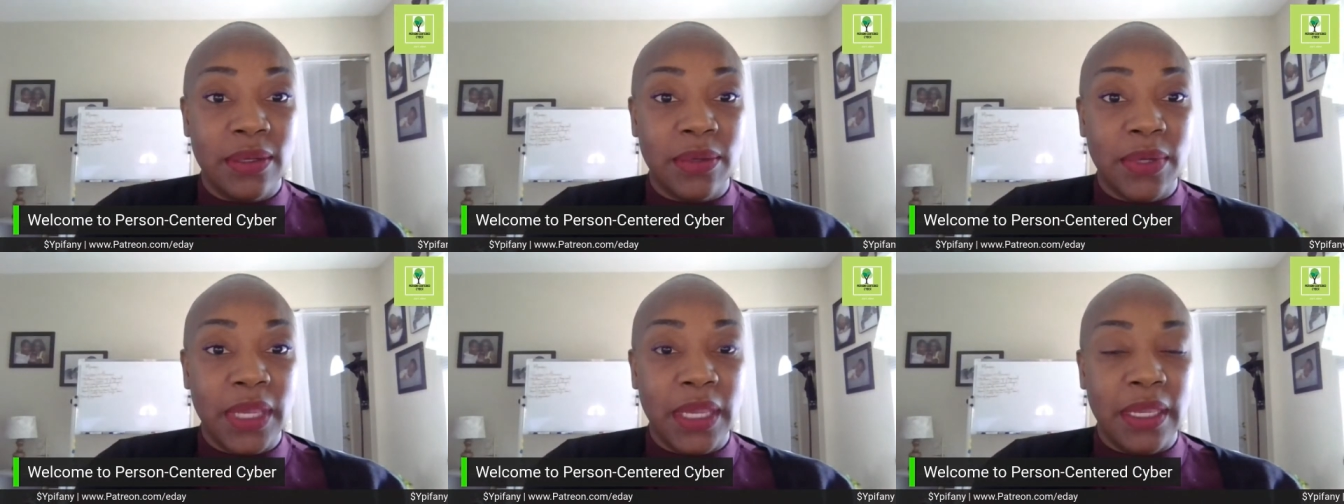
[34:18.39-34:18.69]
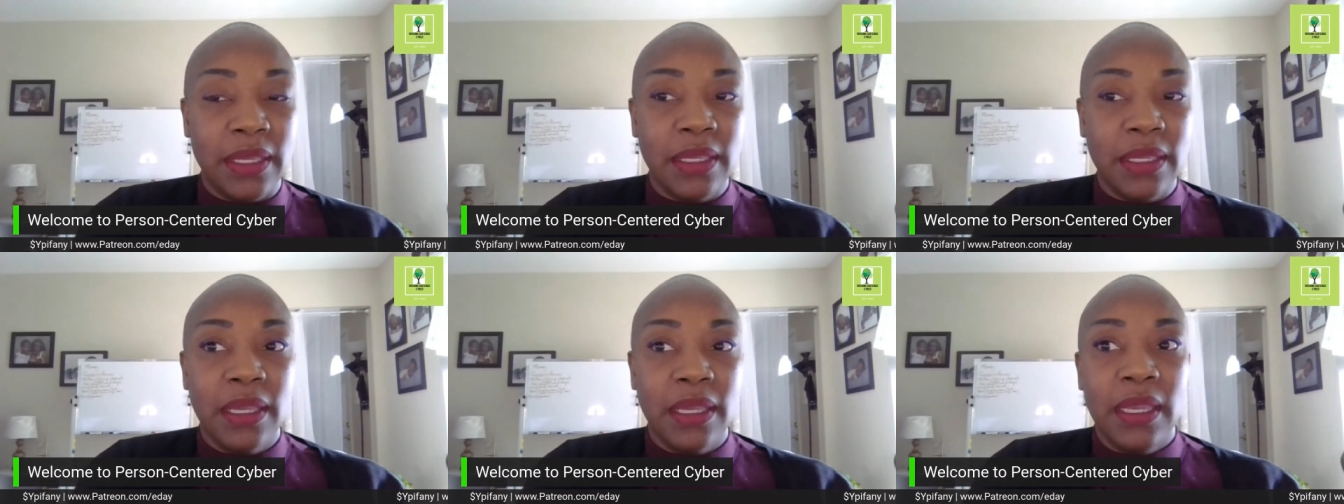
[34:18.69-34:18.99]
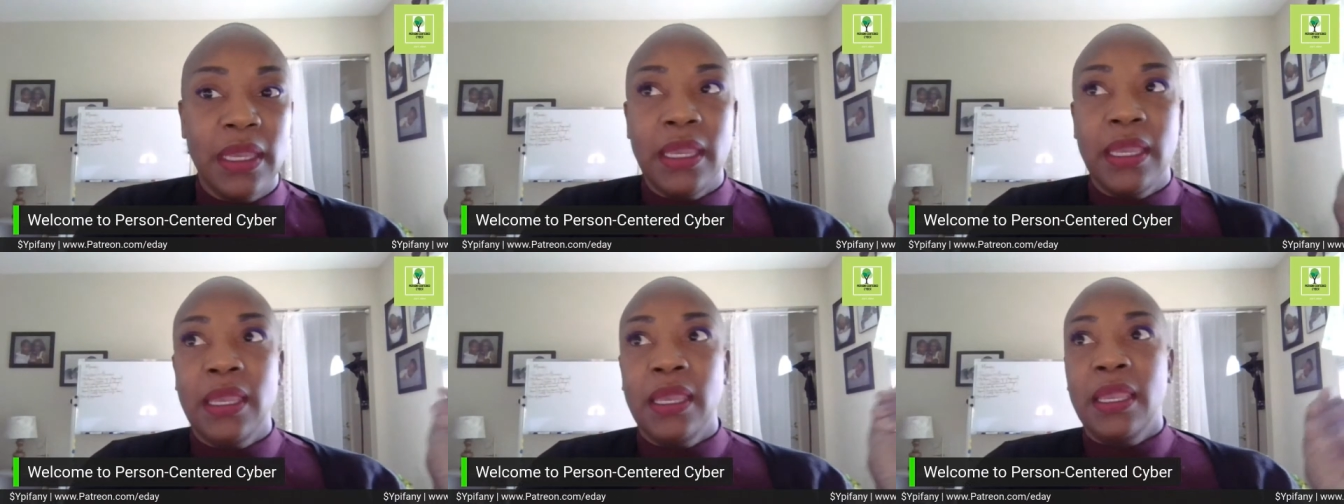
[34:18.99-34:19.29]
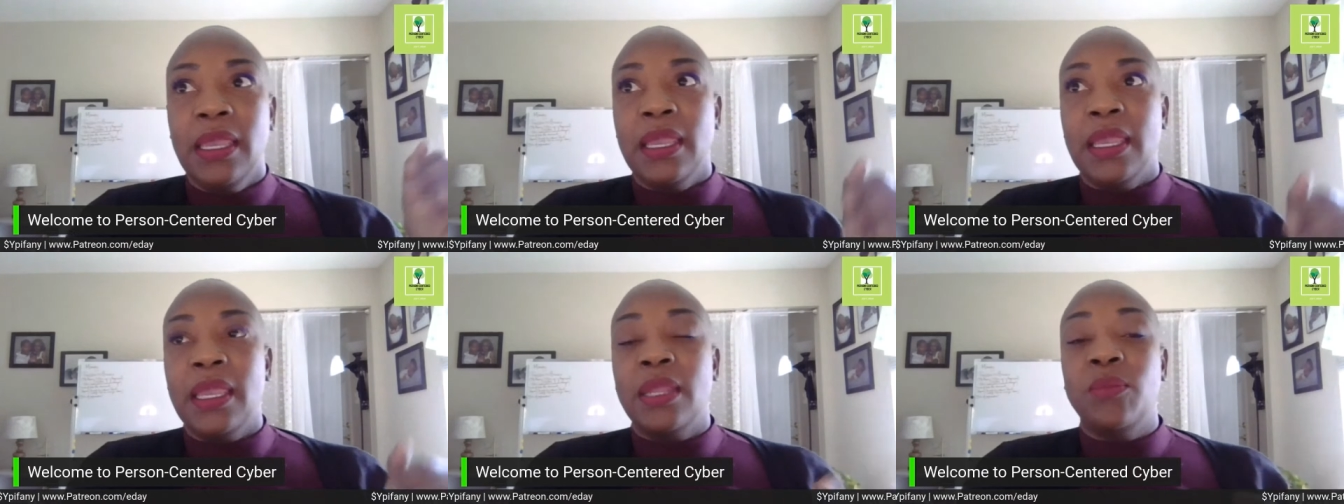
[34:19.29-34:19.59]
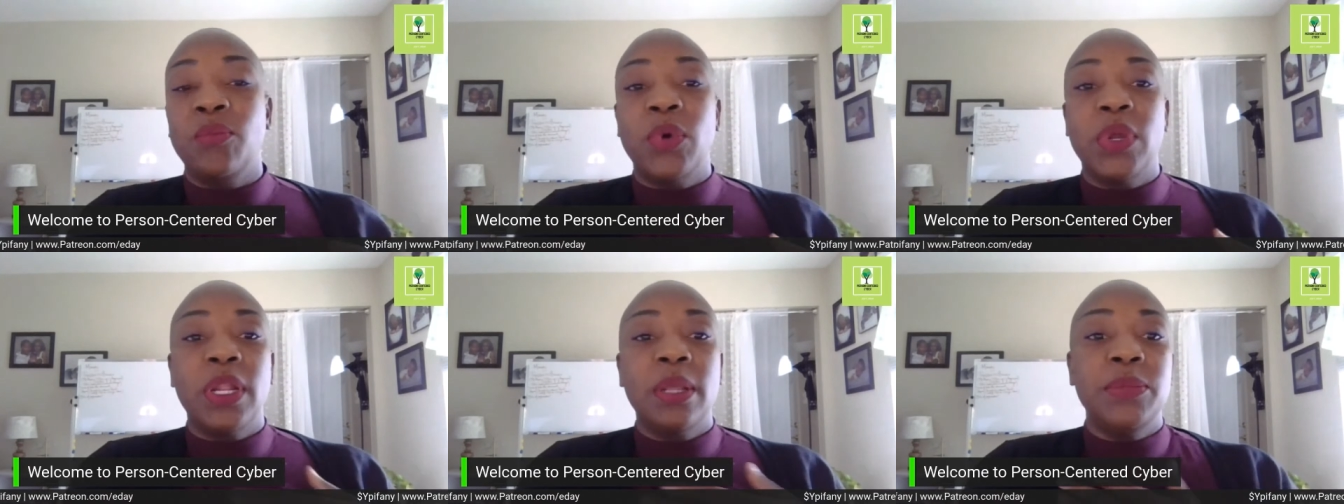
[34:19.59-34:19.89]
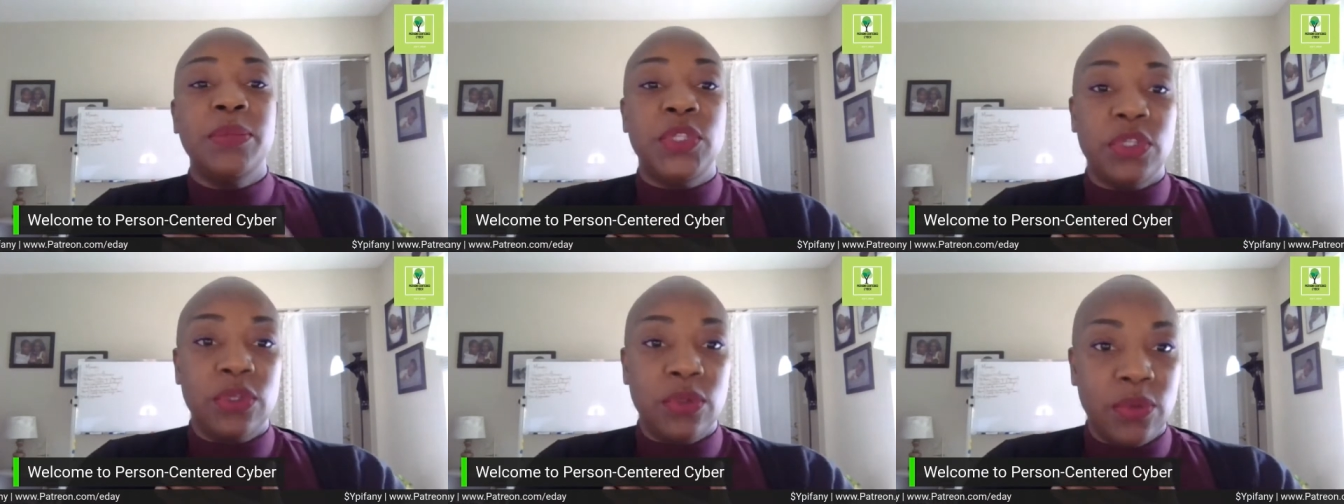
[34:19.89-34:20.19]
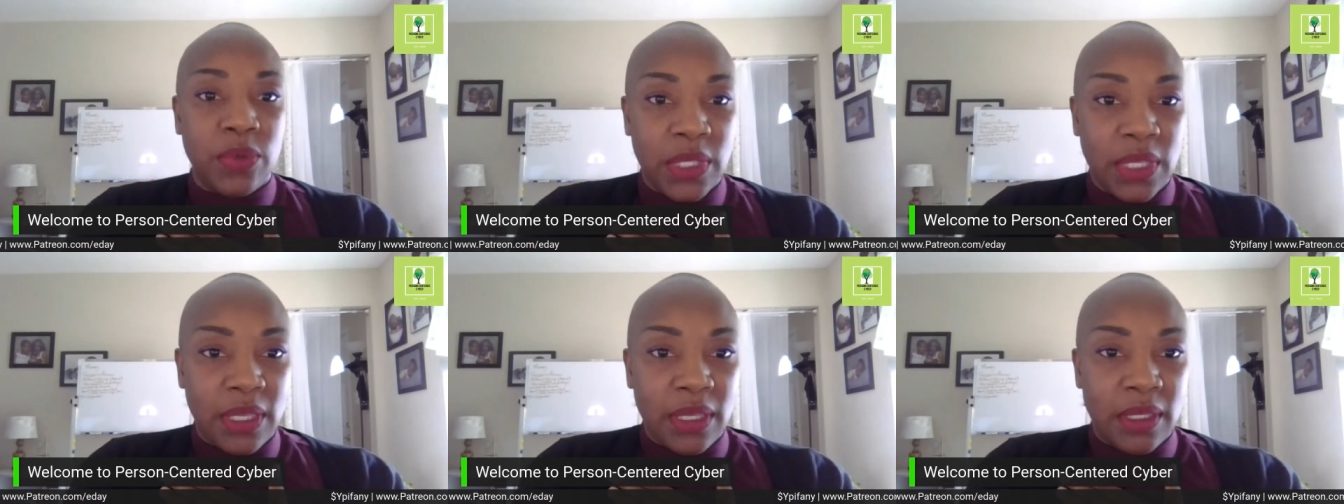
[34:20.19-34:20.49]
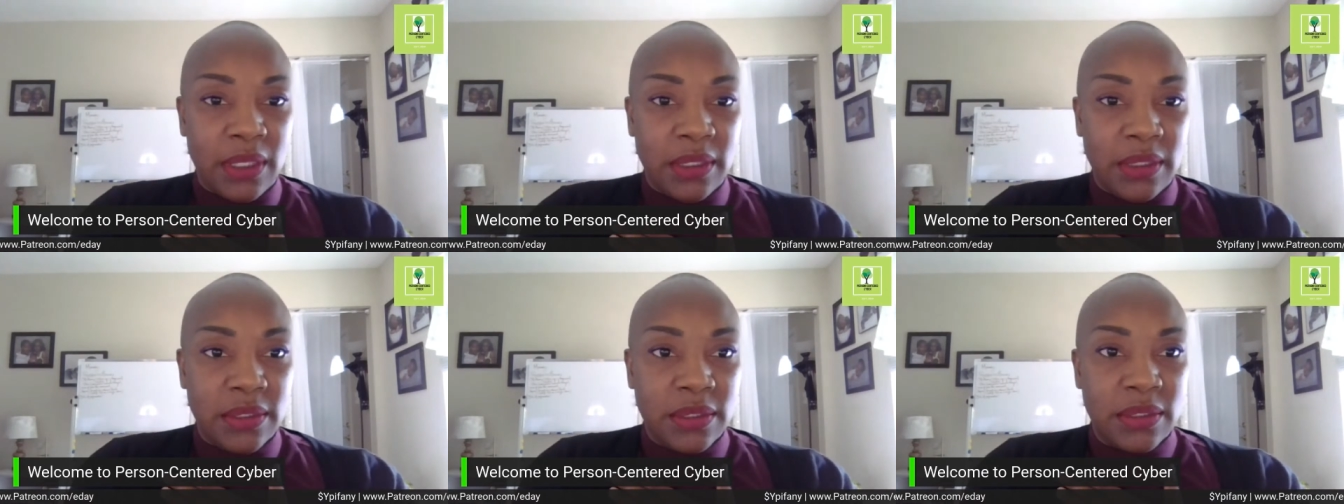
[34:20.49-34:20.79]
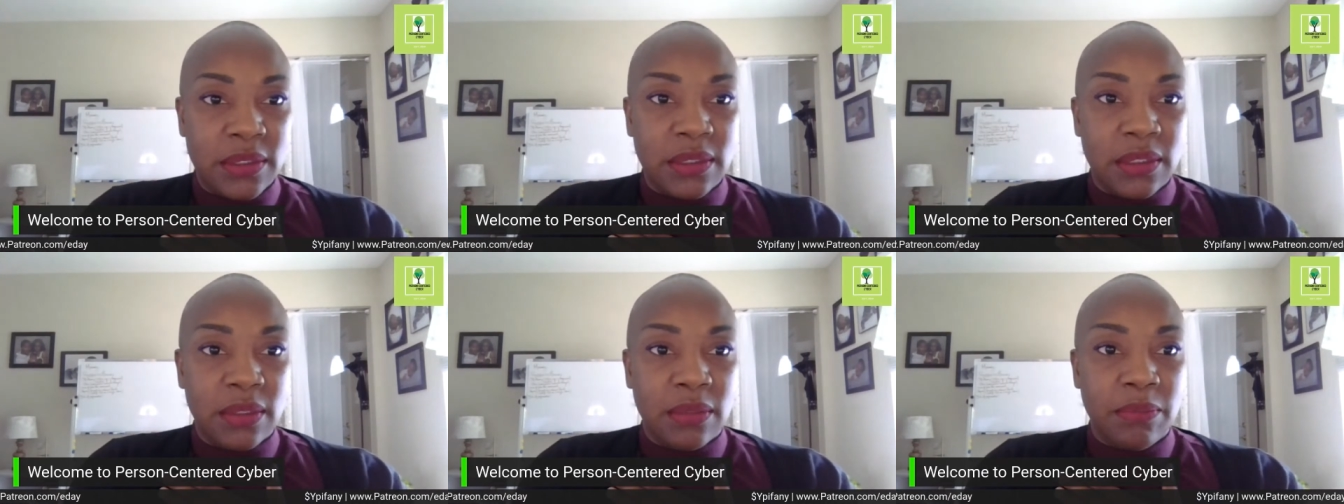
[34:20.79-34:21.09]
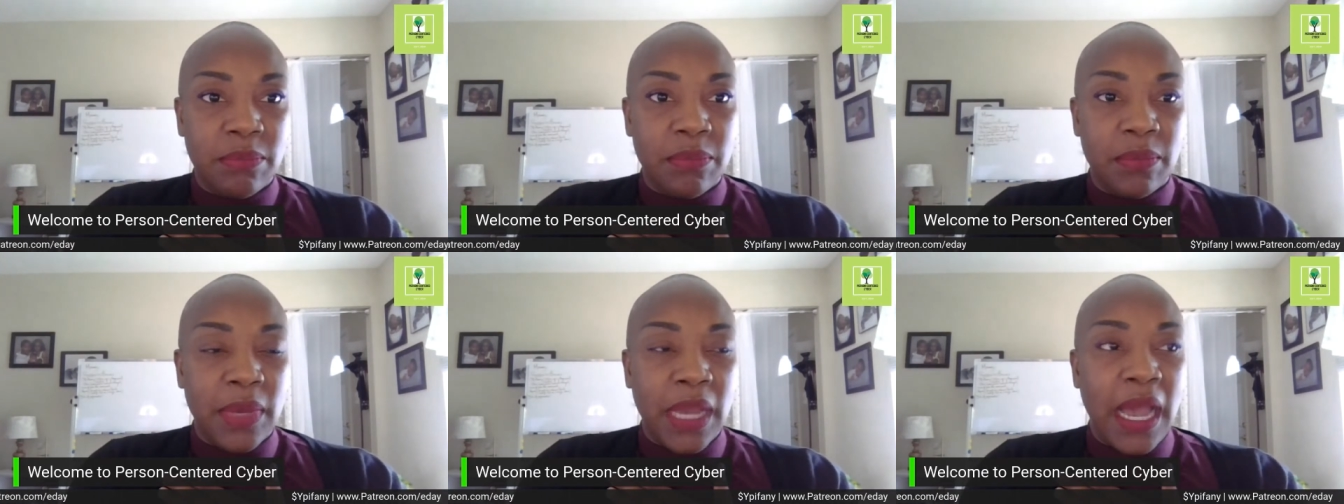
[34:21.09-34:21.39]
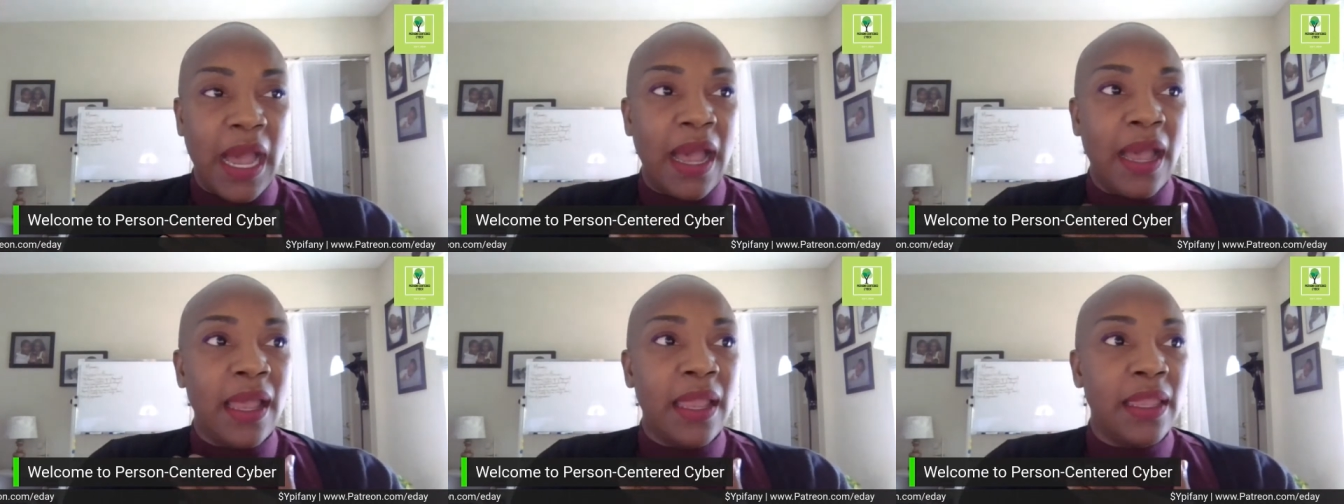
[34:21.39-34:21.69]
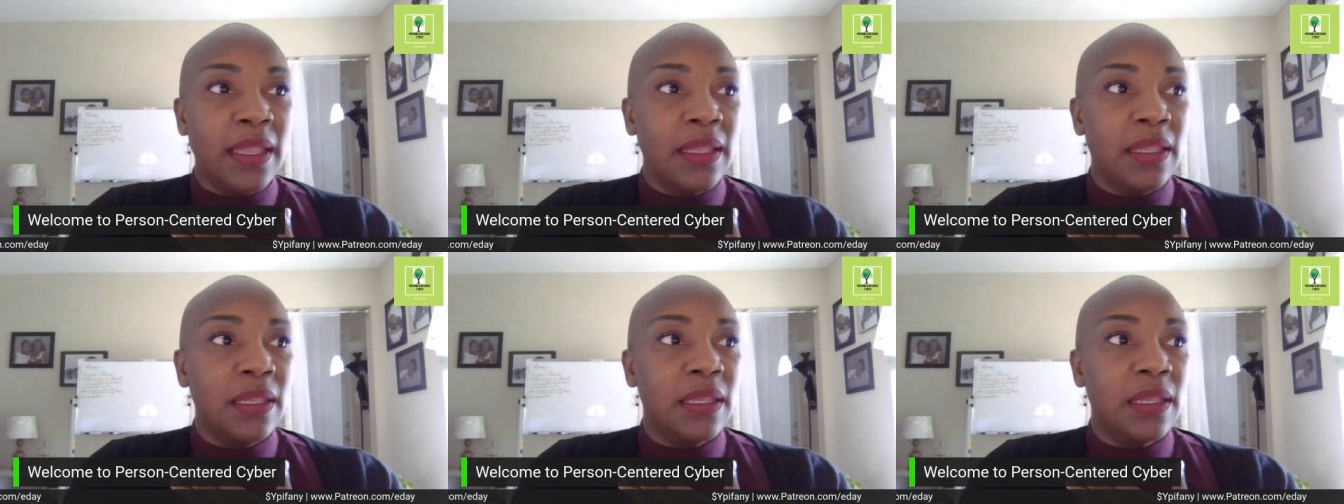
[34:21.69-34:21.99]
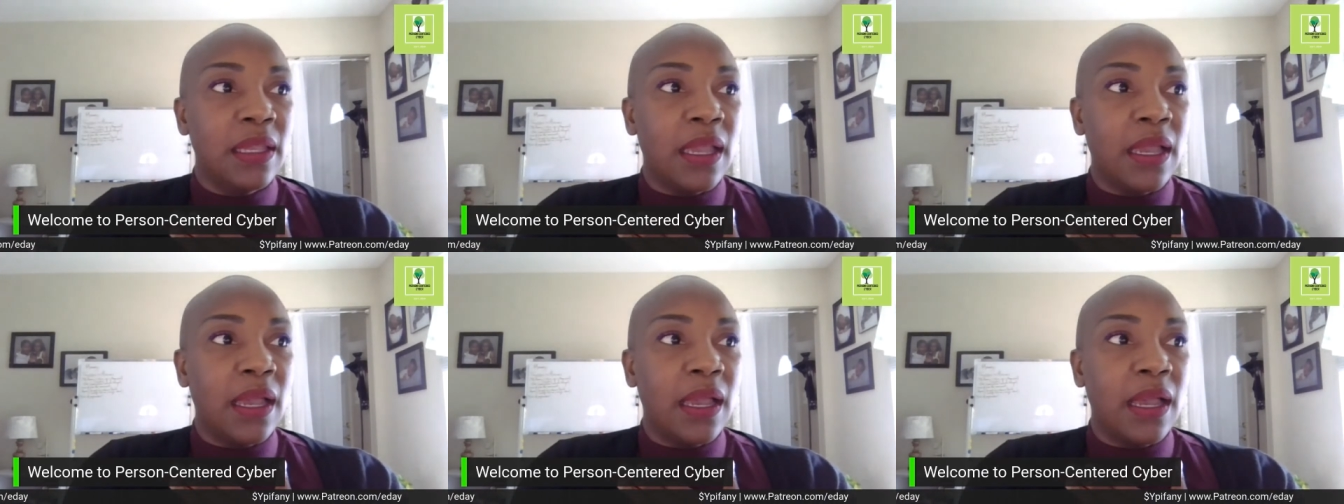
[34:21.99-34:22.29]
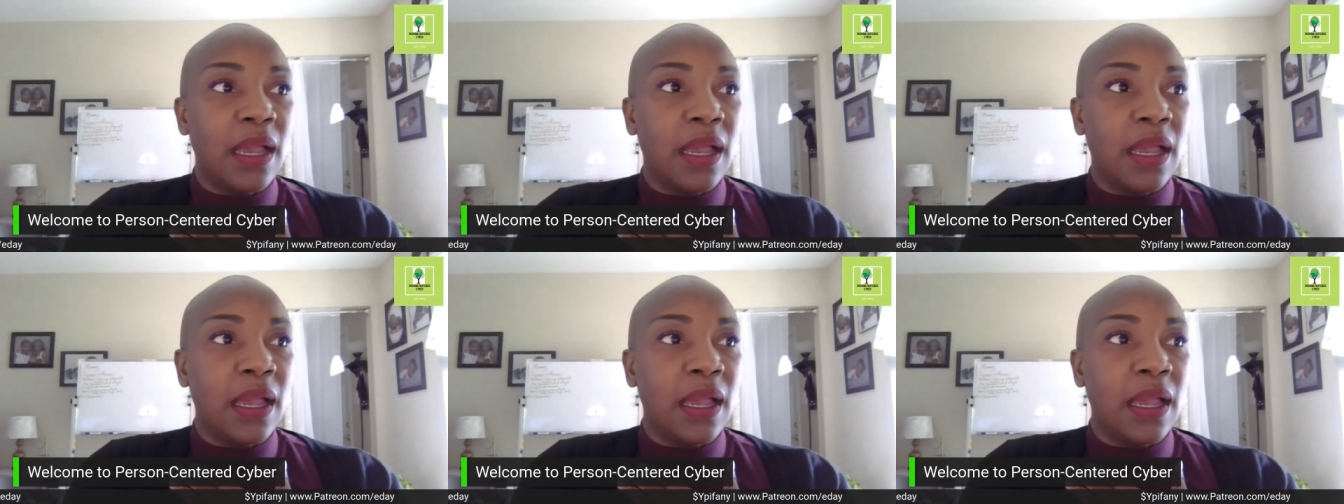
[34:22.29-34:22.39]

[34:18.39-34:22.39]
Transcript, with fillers: Okay, and what I'm doing is I